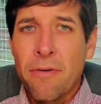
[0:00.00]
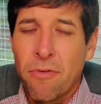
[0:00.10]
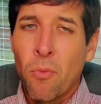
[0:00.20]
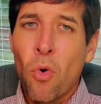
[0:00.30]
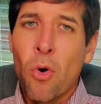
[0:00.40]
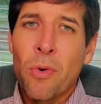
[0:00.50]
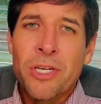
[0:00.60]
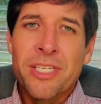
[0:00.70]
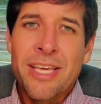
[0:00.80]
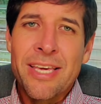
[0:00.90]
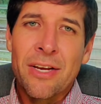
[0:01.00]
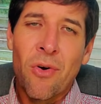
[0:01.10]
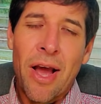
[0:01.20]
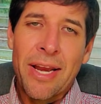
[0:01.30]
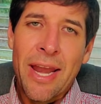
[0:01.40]
From what we're seeing
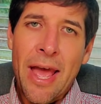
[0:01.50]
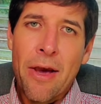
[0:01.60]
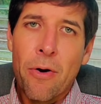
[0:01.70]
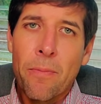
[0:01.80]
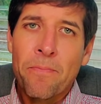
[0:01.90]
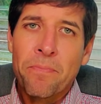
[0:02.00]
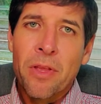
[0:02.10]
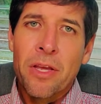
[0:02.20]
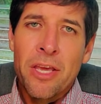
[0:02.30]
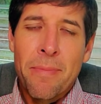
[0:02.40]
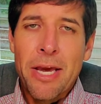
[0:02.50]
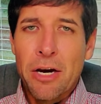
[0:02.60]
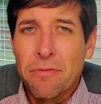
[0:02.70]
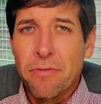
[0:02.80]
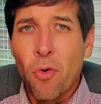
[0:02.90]
right now, you make
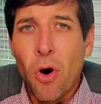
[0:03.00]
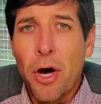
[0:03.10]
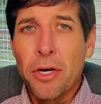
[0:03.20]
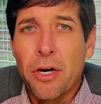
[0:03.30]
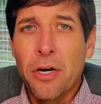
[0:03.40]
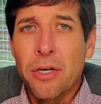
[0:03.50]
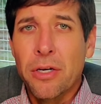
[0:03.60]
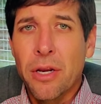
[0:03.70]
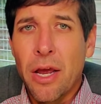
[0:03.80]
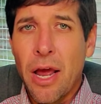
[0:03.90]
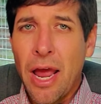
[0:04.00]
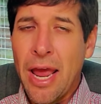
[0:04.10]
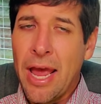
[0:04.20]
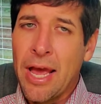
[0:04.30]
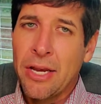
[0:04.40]
over 400
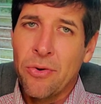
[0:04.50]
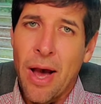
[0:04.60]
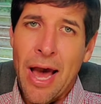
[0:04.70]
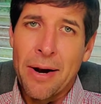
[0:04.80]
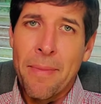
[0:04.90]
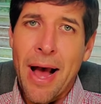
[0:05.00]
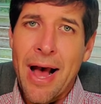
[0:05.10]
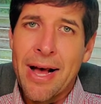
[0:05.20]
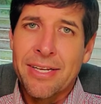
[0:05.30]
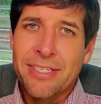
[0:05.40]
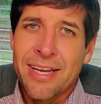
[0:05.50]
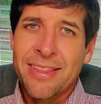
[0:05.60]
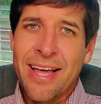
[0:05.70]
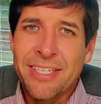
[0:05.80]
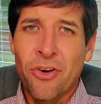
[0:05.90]
and you itemize,
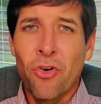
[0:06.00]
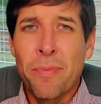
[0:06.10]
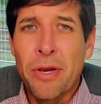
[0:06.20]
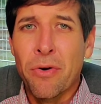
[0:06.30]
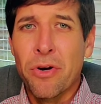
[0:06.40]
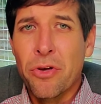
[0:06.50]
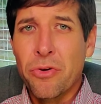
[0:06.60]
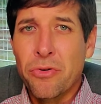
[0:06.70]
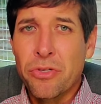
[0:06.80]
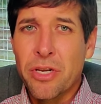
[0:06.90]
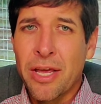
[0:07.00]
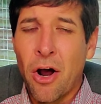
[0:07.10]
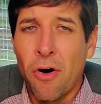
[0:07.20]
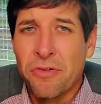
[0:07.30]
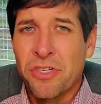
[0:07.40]
that's going to be reduced and
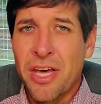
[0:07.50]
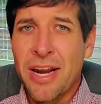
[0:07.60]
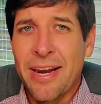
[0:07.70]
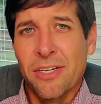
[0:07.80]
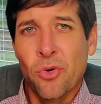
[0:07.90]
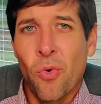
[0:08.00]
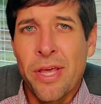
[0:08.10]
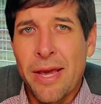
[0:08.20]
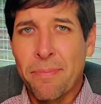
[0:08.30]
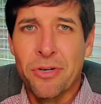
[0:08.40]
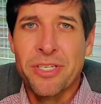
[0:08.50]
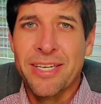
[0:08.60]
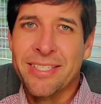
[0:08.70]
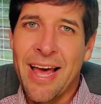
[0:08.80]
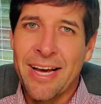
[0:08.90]
offset at a
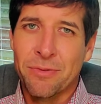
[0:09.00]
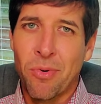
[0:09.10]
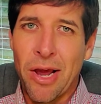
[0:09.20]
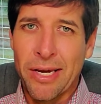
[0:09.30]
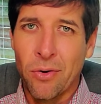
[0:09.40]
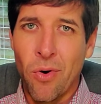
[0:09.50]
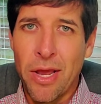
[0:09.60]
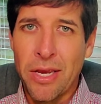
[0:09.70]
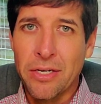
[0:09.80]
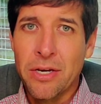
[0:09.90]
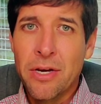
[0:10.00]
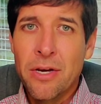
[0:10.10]
28% tax bracket rate.